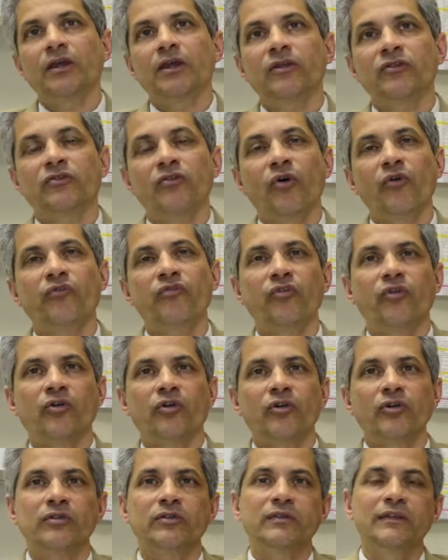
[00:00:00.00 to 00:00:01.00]
So
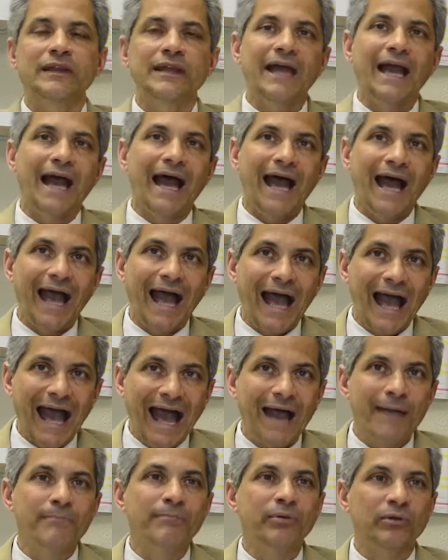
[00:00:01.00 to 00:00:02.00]
for the
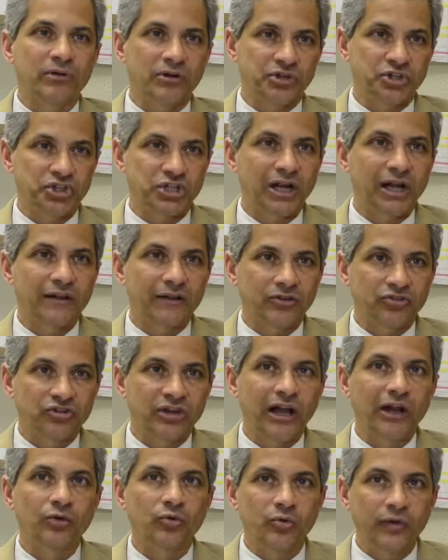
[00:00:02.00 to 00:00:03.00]
ambulant child, the
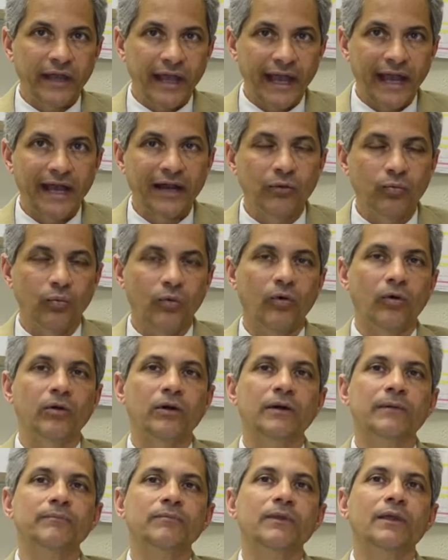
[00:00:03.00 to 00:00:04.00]
child who can walk,